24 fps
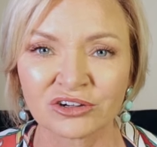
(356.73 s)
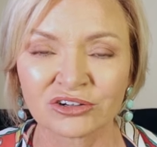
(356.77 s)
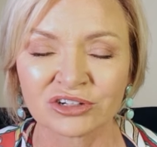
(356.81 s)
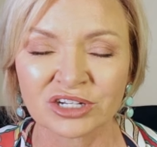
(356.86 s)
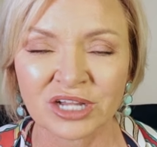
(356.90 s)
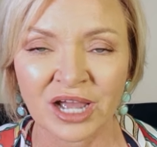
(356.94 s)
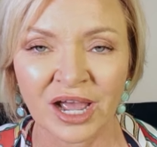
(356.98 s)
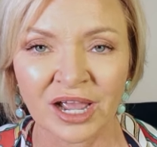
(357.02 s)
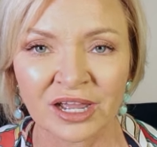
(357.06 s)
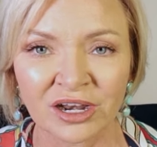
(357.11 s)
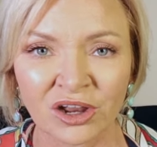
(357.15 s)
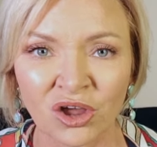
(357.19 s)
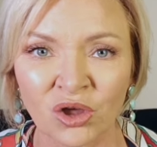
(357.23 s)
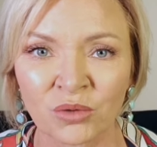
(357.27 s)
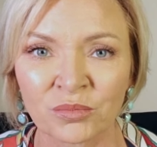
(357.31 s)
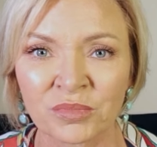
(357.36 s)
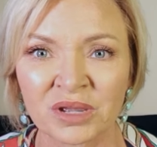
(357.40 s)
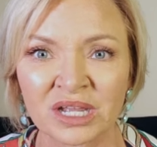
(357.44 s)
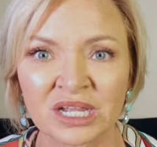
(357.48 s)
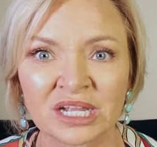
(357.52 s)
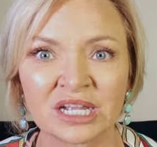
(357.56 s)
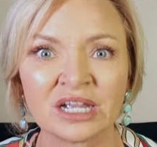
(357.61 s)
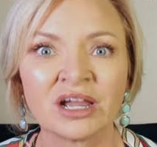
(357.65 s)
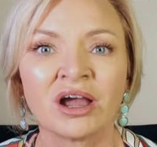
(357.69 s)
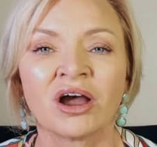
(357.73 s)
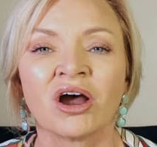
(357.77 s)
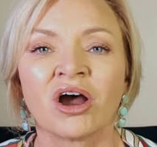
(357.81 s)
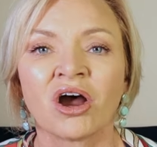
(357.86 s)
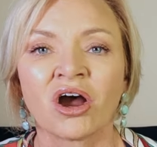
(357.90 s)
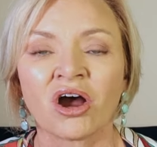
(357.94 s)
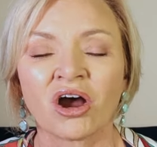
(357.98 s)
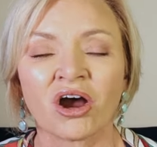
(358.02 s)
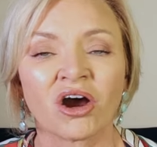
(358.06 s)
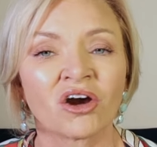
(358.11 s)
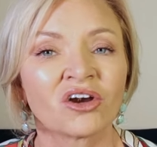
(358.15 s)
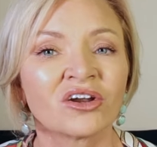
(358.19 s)
or tight on me
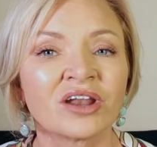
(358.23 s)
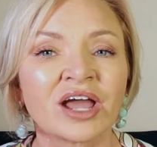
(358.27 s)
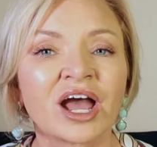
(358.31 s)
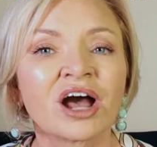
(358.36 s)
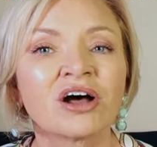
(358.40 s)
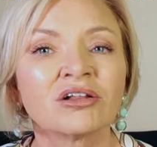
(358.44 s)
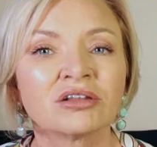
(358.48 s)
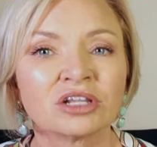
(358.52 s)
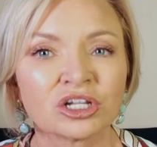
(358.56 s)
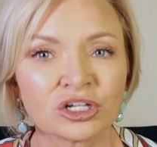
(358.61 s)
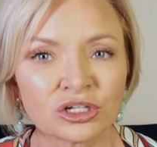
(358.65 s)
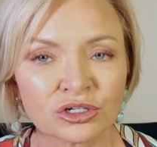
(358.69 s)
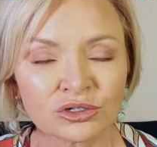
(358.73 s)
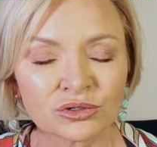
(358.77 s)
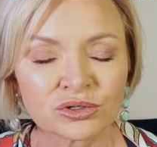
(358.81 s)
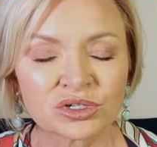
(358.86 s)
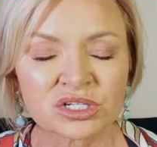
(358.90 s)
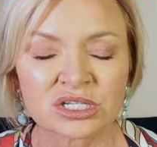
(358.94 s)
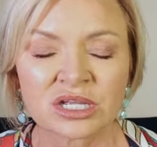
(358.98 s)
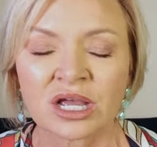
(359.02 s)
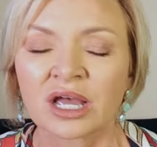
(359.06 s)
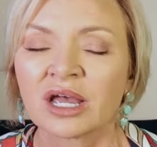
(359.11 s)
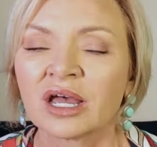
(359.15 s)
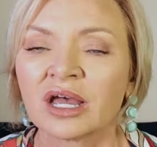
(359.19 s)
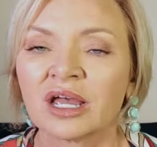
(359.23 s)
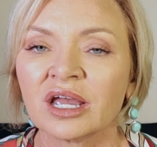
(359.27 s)
are now loose,